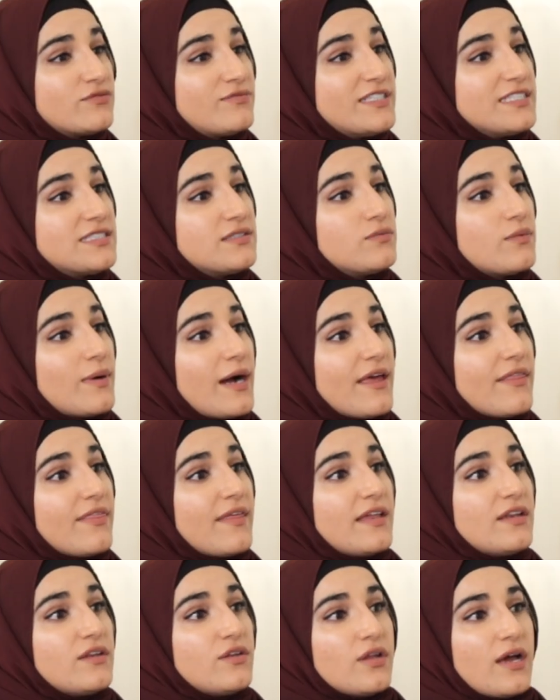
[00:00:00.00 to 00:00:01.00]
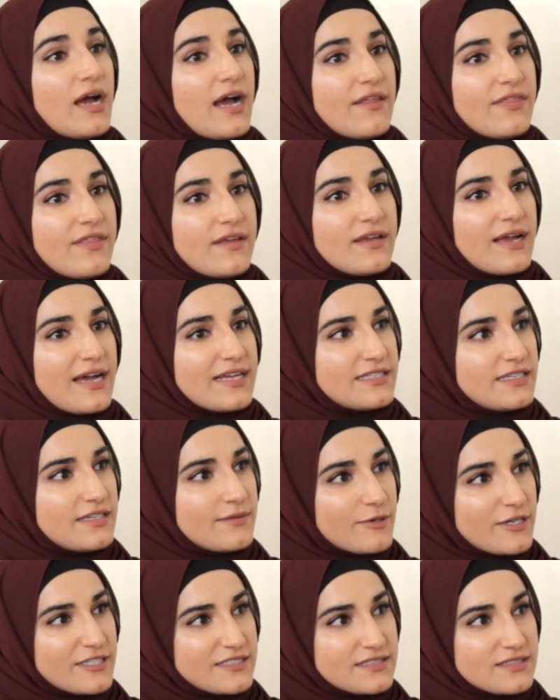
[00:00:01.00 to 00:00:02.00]
the reason why then I think
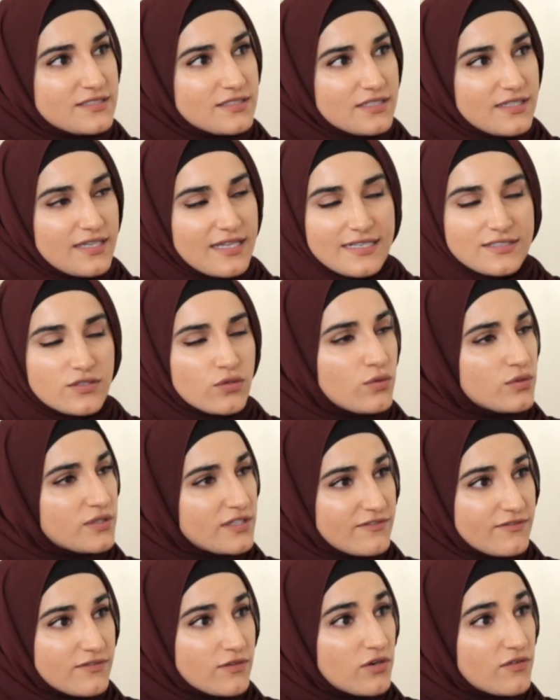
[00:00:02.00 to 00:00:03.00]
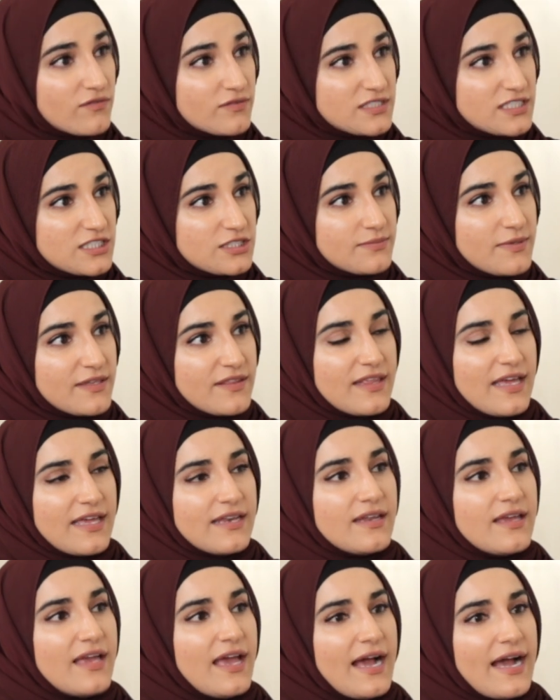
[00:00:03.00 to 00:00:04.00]
antidepressants, that's a whole different conversation, but
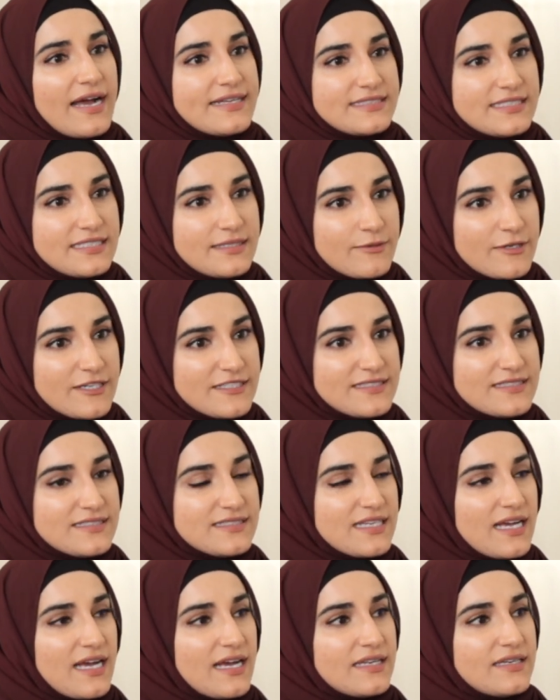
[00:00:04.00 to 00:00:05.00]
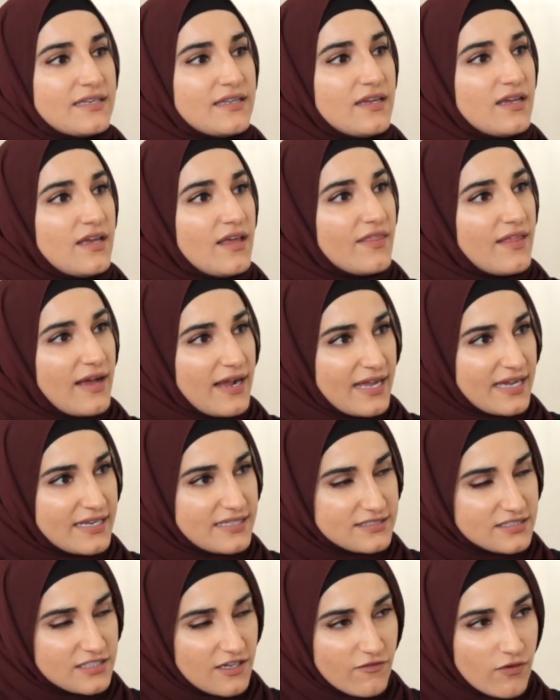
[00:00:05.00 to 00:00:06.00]
then antidepressants and that kind
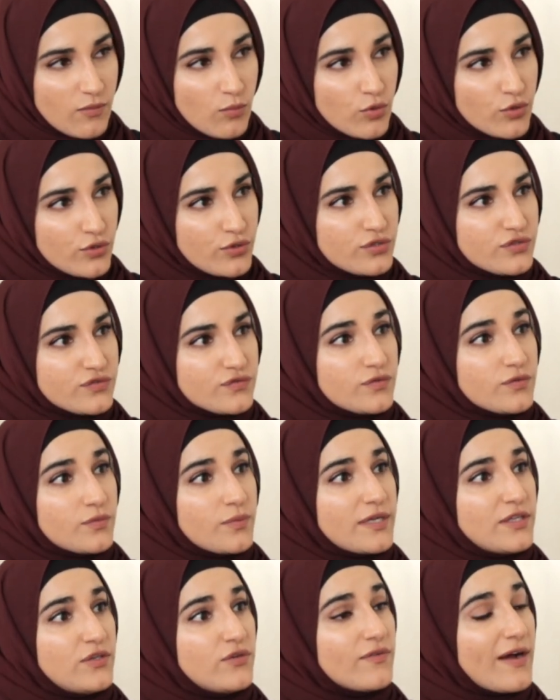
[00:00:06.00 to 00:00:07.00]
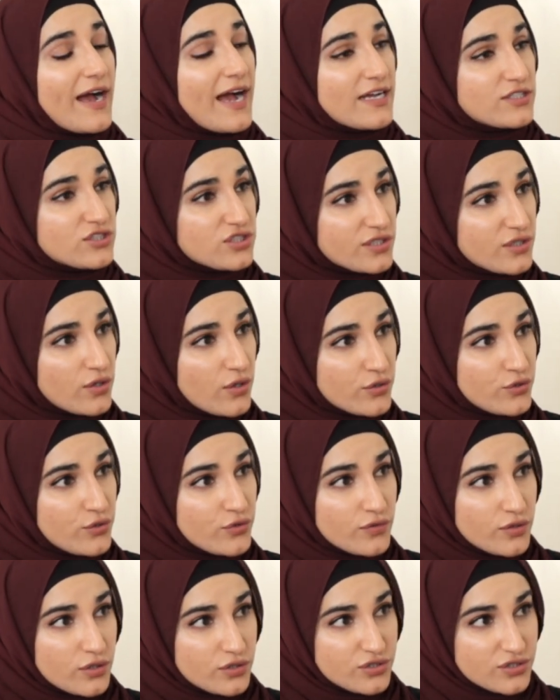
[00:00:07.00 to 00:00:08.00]
of stuff are more useful when you've actually got a
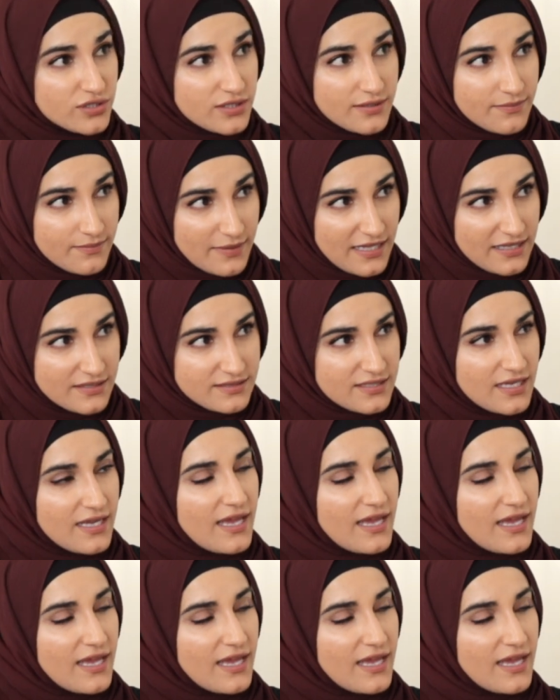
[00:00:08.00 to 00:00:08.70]
neurological imbalance.